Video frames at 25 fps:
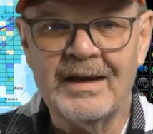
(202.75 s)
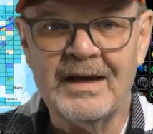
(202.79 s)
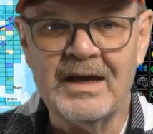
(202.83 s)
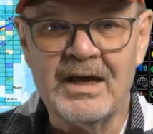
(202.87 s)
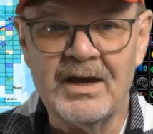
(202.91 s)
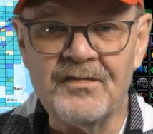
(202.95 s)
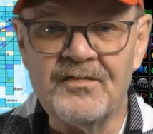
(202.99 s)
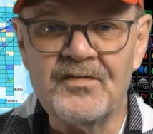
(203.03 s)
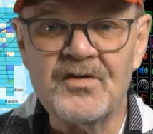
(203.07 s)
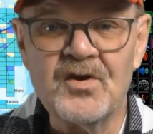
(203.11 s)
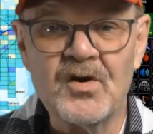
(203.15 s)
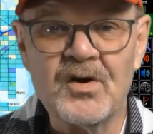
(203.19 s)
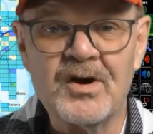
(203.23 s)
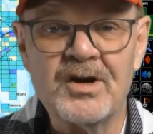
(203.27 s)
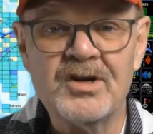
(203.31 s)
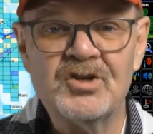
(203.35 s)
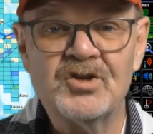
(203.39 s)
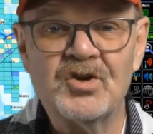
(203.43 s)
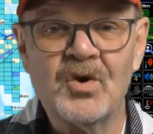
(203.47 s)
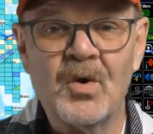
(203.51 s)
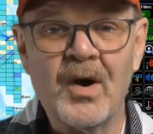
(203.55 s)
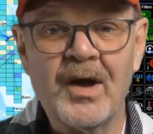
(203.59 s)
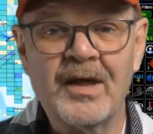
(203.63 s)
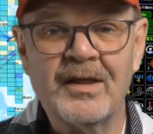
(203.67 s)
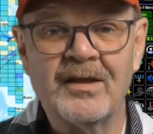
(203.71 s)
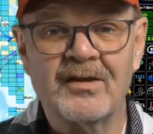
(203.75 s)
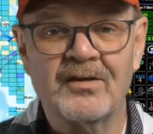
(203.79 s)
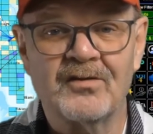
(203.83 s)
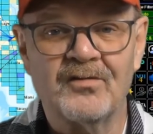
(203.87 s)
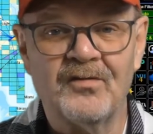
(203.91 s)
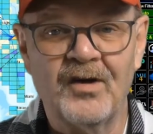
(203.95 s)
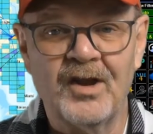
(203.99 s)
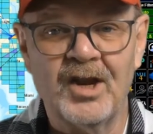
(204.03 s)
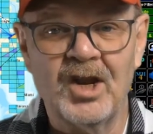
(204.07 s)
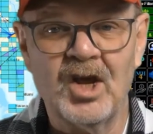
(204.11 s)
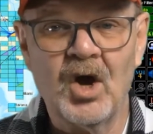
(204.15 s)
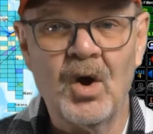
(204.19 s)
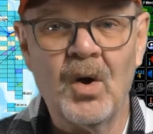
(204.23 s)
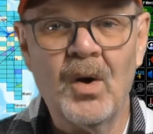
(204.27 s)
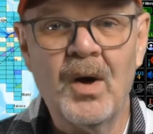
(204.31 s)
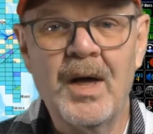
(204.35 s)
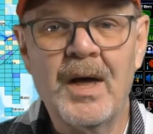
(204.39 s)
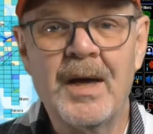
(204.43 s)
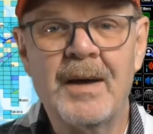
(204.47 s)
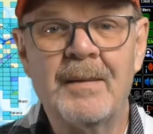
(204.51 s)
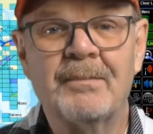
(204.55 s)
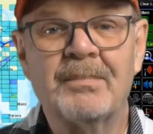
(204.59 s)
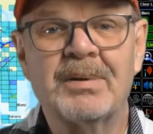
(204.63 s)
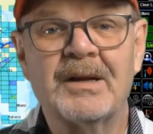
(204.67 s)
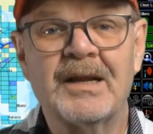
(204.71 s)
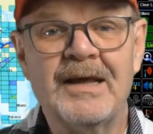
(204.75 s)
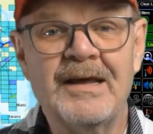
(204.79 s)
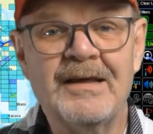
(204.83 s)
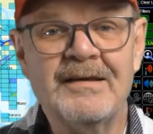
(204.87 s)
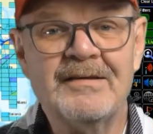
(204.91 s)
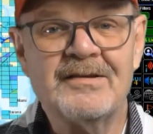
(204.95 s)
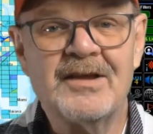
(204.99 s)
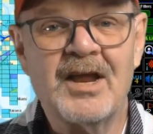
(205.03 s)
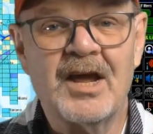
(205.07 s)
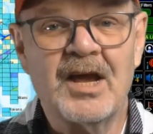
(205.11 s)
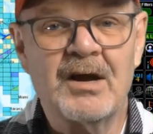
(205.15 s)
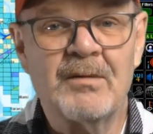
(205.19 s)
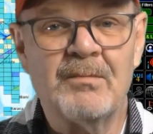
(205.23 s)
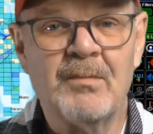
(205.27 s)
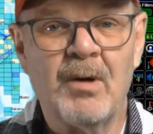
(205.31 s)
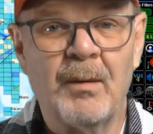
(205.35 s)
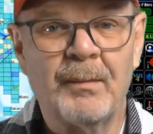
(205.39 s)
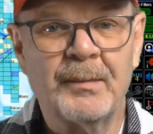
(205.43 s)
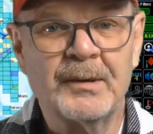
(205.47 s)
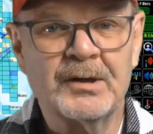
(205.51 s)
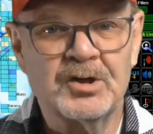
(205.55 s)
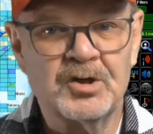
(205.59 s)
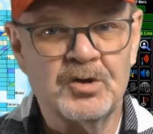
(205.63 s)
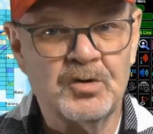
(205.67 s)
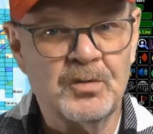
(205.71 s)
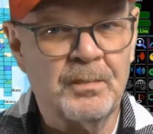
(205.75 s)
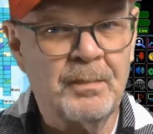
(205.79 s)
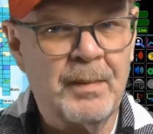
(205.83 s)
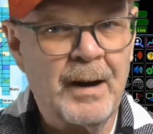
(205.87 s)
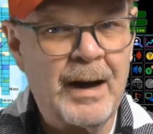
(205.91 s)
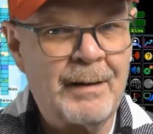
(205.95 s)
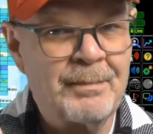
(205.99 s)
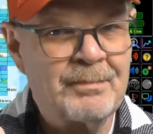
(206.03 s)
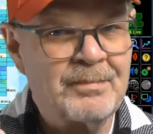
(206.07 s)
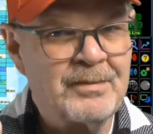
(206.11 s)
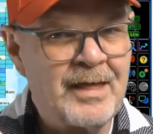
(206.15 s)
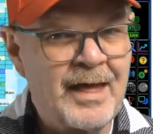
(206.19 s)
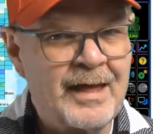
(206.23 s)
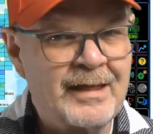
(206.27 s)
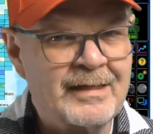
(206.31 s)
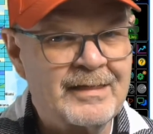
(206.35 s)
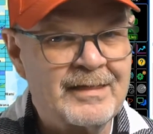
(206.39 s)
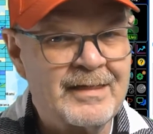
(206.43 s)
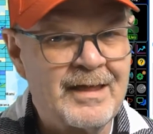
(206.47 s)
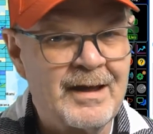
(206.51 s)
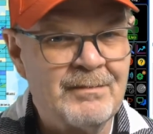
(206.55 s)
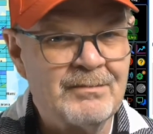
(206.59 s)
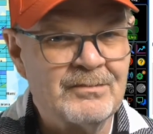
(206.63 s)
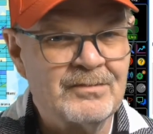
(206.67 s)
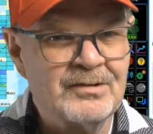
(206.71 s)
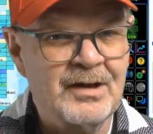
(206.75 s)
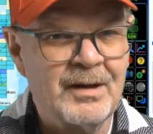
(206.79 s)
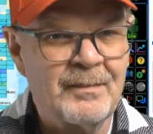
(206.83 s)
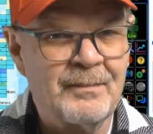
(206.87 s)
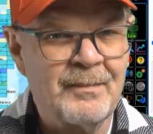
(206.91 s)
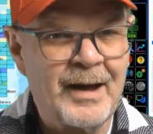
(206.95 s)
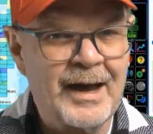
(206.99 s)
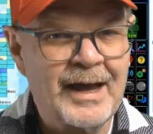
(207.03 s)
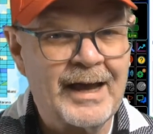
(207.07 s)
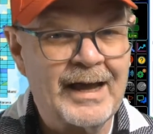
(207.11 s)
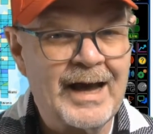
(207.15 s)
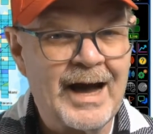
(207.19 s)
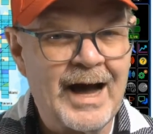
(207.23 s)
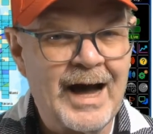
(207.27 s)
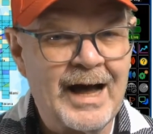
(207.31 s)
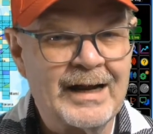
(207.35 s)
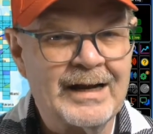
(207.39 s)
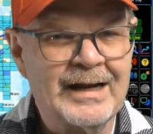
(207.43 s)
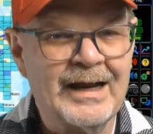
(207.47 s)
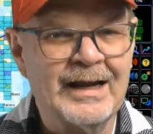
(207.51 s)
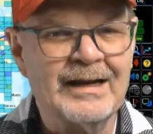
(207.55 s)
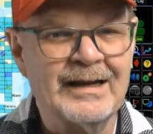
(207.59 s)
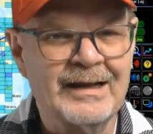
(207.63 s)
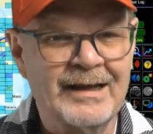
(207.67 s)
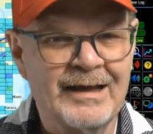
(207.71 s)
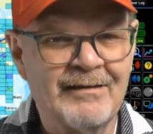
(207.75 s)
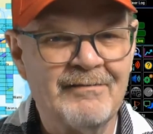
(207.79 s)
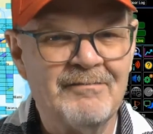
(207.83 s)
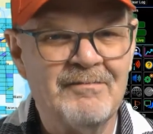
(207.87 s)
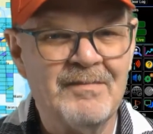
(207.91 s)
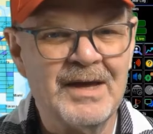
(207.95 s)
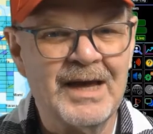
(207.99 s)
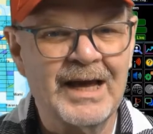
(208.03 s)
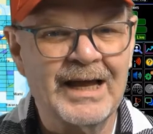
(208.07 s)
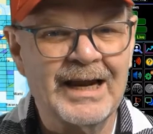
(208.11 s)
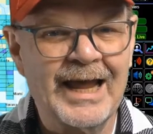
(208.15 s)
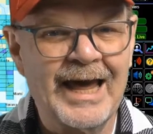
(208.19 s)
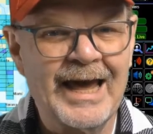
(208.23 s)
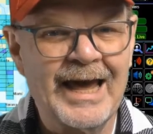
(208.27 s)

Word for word: If you're enjoying this video, please take a moment to pop that thumbs up icon and give me a